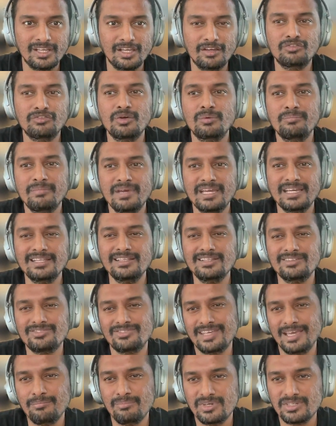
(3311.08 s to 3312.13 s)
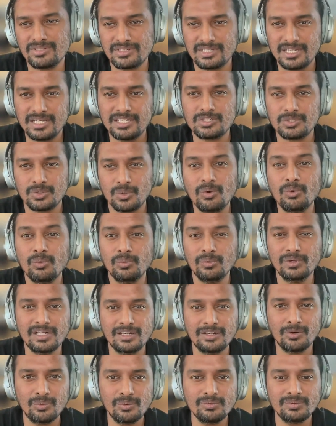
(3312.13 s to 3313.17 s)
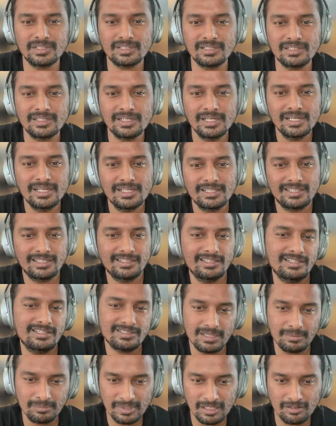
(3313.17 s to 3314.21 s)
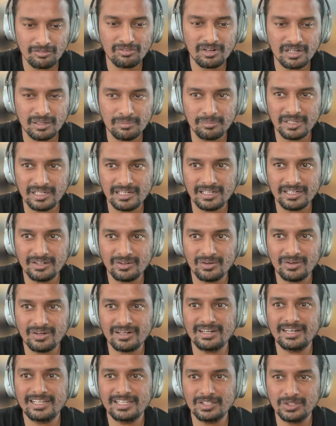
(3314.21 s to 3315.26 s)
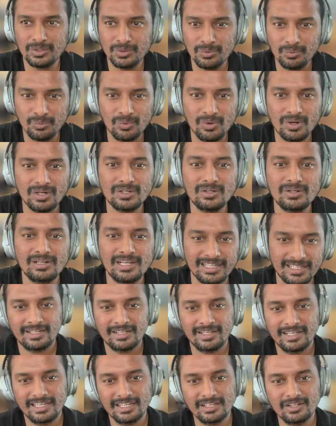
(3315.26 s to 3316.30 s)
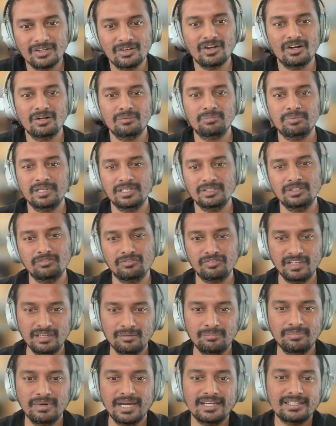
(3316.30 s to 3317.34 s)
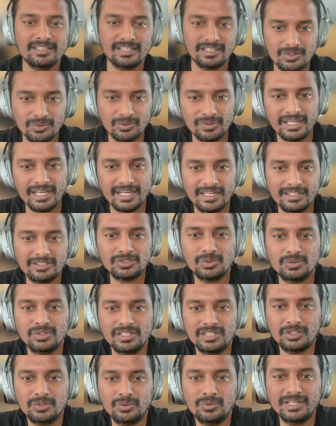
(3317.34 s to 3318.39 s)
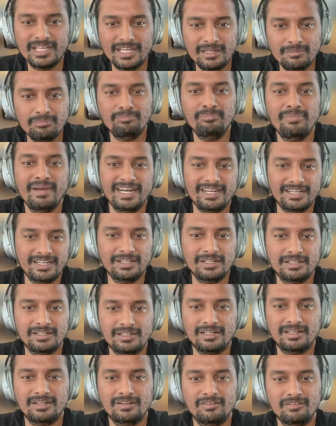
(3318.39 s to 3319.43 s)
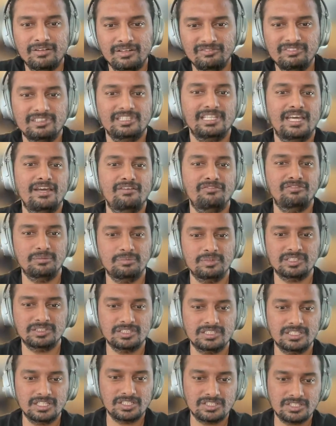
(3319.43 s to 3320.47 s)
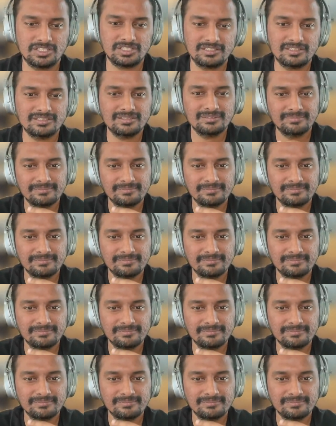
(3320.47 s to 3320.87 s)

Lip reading: if you're making the same mistakes over and over, then there's something fundamentally wrong. Like, you want to like incorporate the feedback that you get so that you get better with every presentation.